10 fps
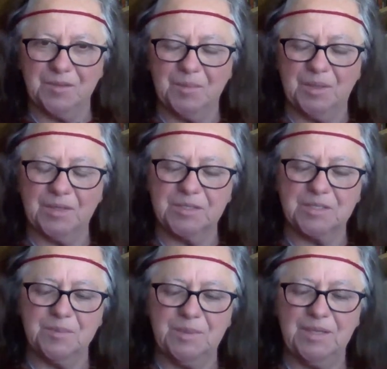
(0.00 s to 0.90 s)
Because
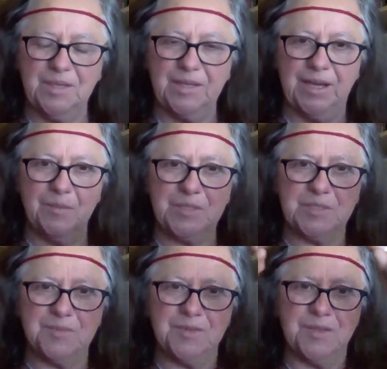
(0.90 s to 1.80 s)
to me, the
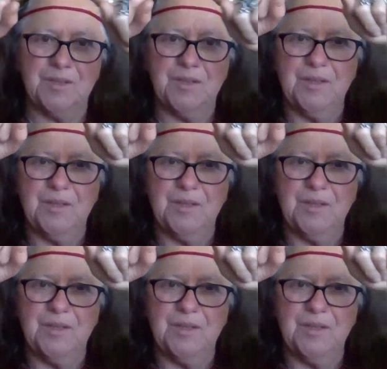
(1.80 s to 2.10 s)
atmosphere